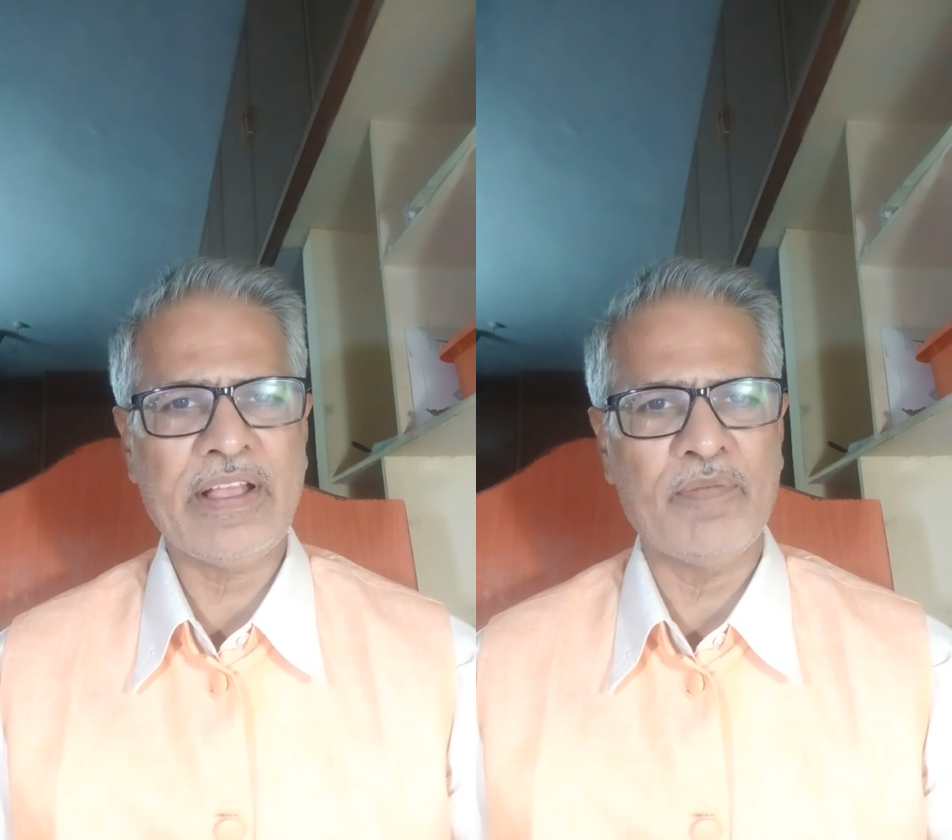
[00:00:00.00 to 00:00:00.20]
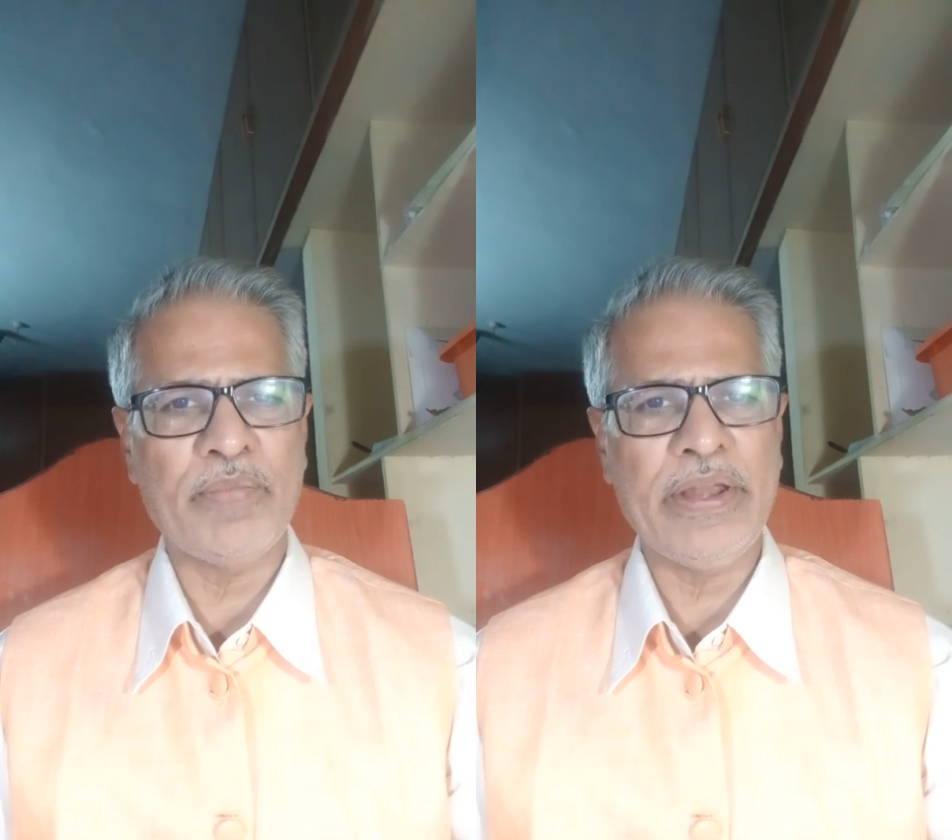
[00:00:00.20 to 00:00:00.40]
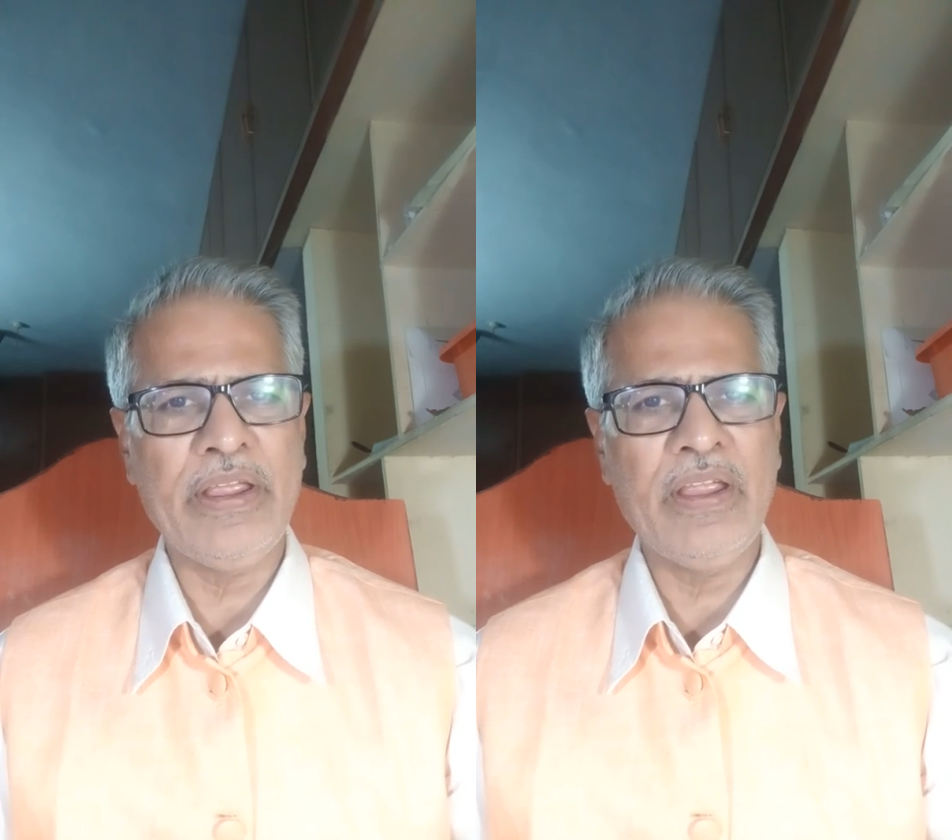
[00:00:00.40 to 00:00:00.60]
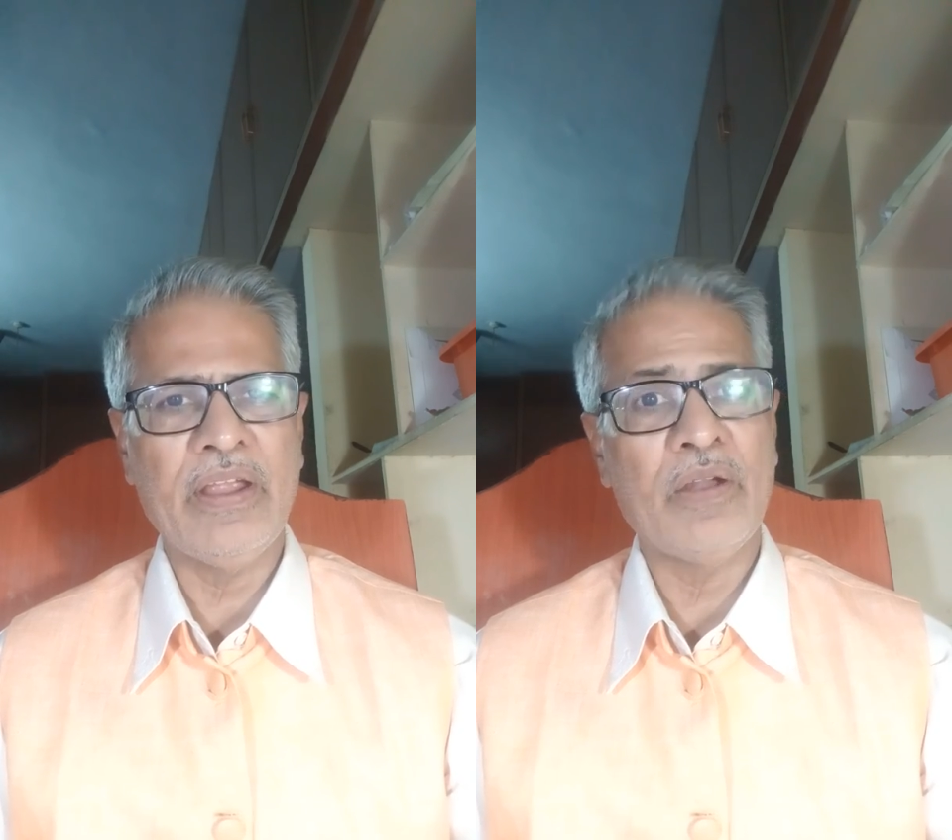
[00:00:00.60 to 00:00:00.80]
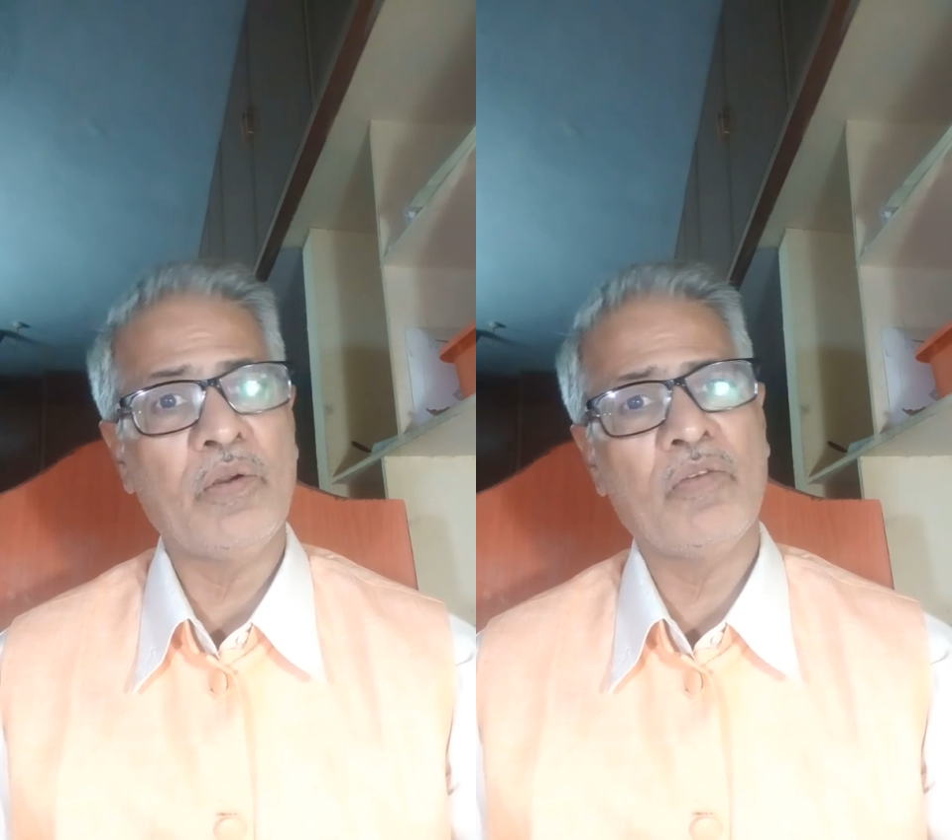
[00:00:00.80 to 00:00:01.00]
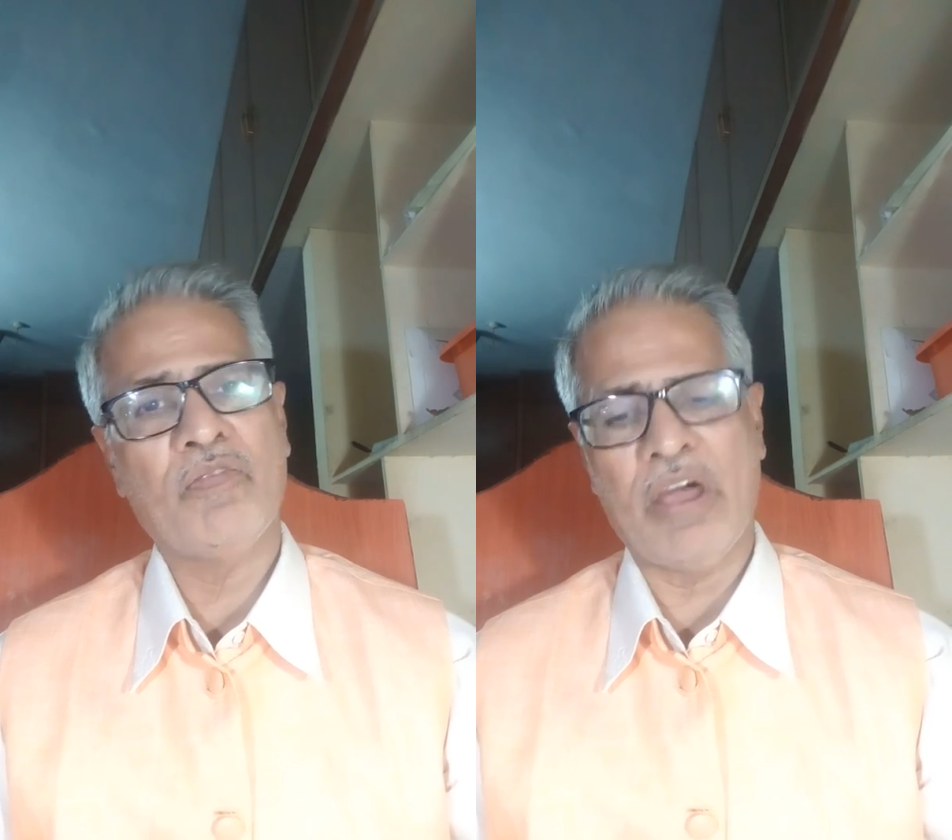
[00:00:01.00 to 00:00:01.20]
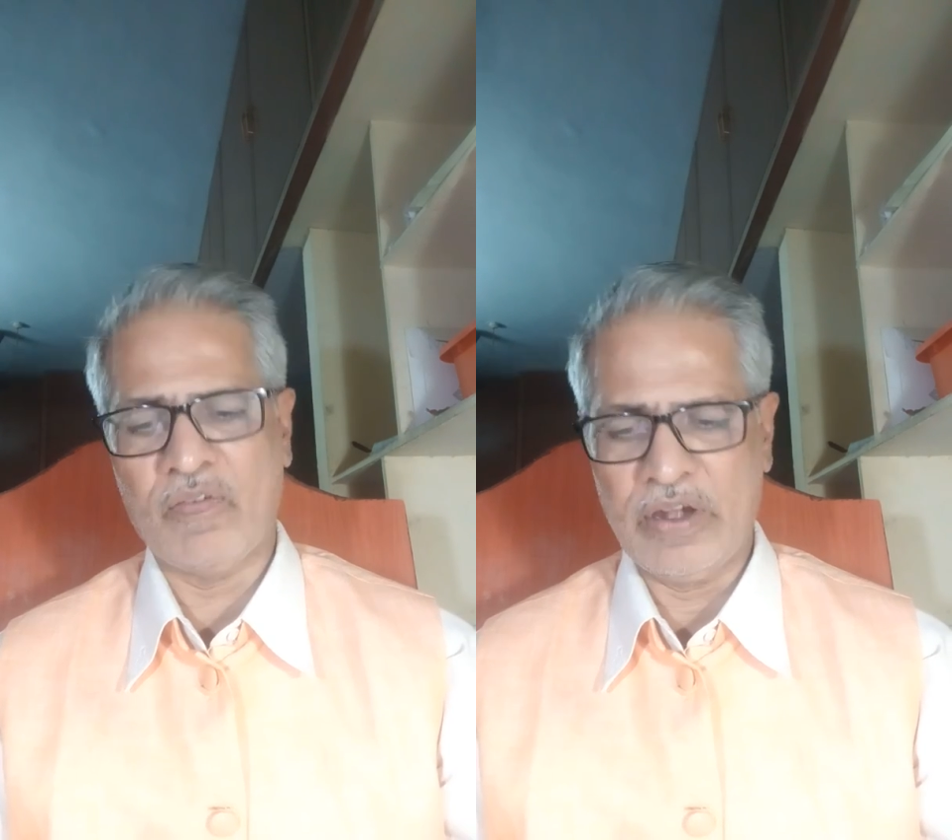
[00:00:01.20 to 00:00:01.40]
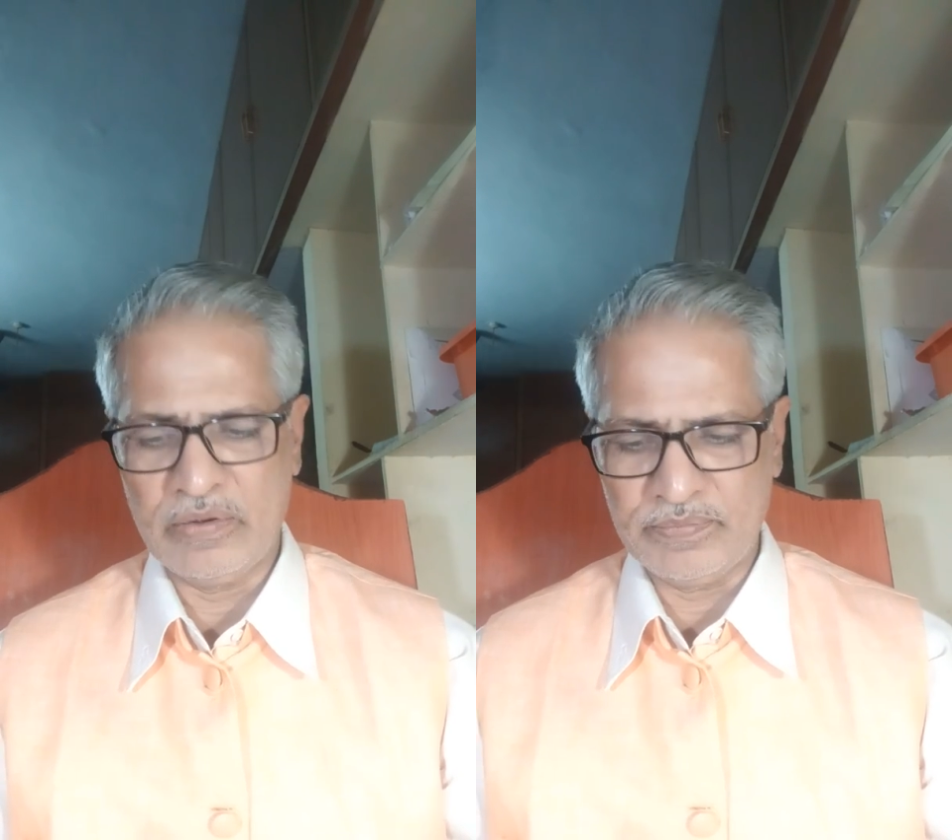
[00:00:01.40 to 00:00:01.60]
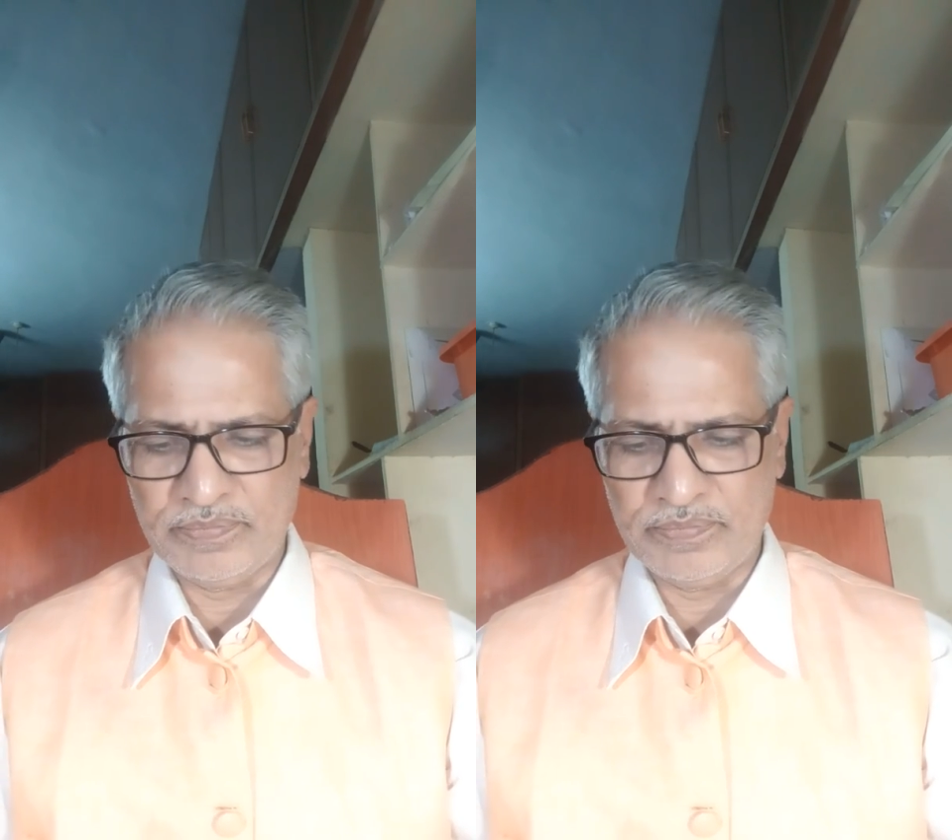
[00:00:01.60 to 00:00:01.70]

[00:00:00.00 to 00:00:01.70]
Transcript: the company forward.